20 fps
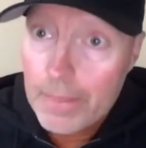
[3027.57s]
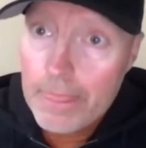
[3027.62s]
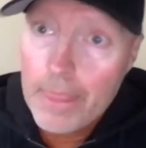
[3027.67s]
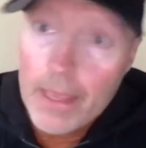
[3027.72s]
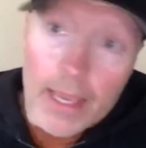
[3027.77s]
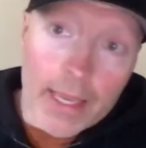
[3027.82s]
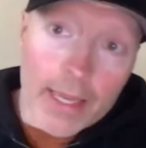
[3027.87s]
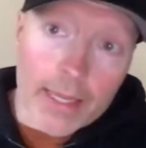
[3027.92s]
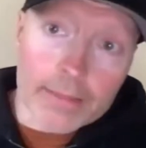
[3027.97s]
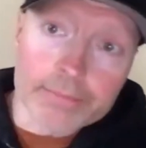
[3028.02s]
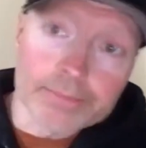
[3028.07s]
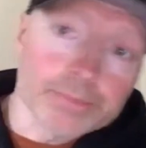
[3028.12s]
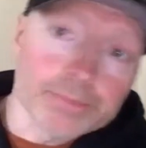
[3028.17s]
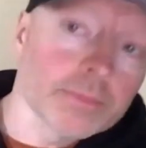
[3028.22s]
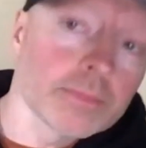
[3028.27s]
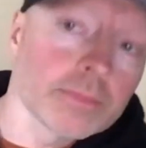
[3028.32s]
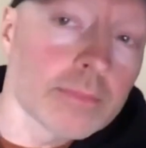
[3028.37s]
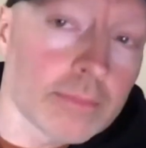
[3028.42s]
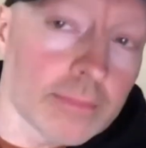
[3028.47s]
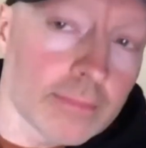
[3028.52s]
And
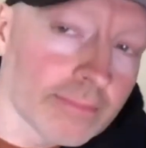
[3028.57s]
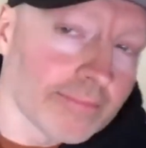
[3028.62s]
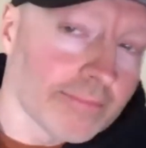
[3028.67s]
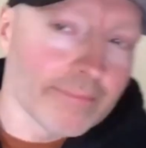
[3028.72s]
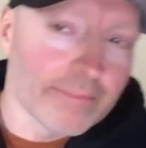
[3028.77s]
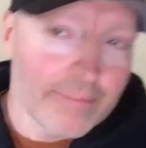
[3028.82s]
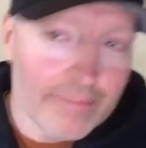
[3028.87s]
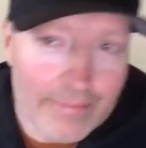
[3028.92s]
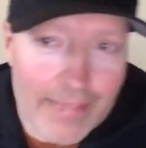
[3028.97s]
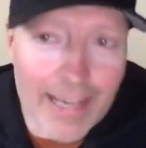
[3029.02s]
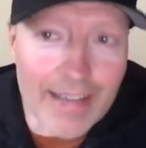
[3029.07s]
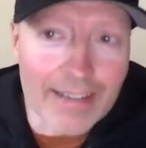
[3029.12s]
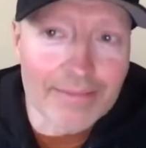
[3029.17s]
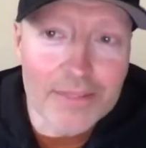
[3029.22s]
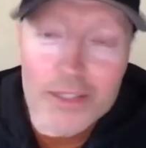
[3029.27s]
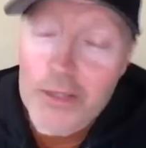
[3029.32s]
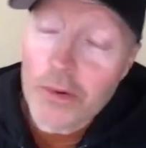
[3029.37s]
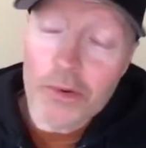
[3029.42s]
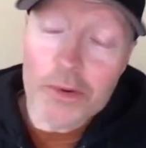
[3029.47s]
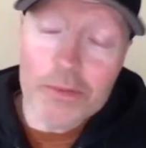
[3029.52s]
yeah,
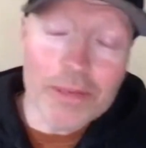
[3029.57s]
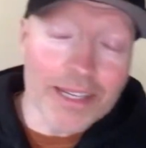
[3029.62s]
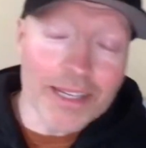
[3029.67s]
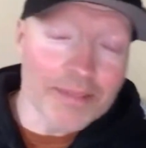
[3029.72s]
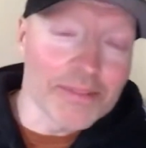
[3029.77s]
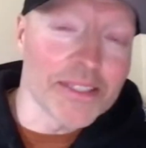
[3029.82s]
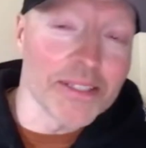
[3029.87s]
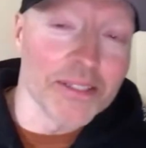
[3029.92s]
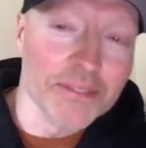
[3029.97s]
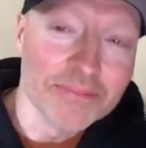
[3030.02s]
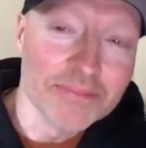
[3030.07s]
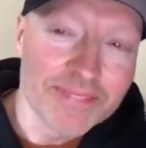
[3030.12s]
that's what we've been up to.